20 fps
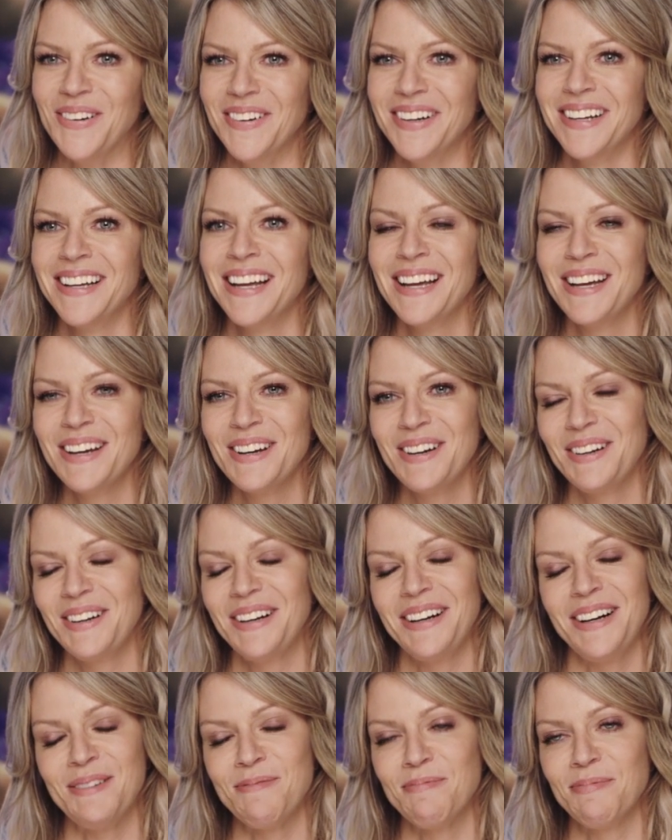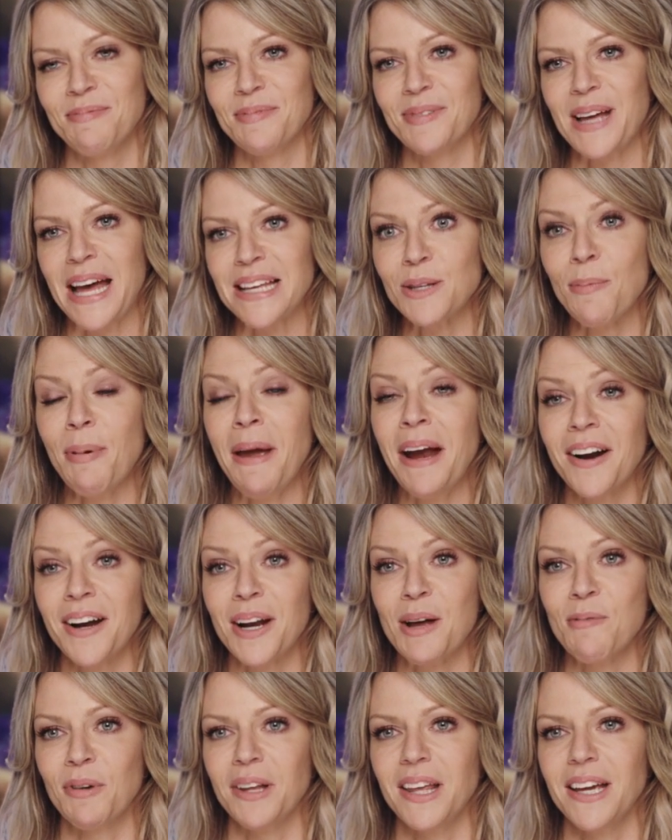So, um, as a
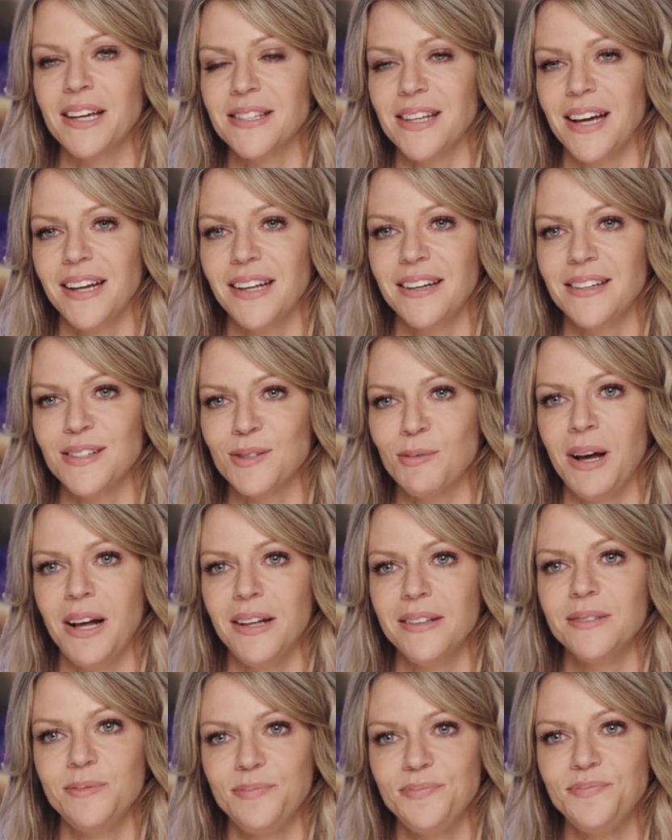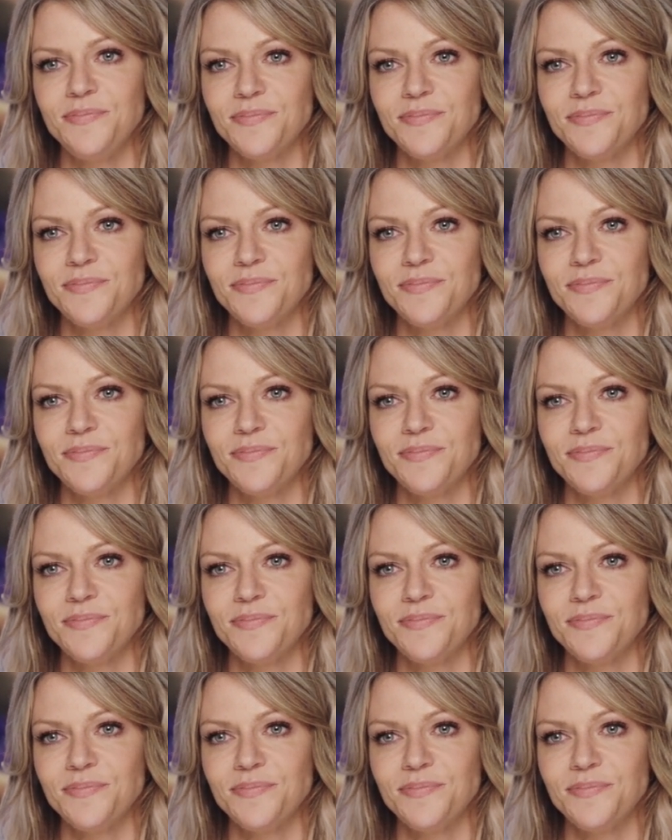parent, I'm really excited as well.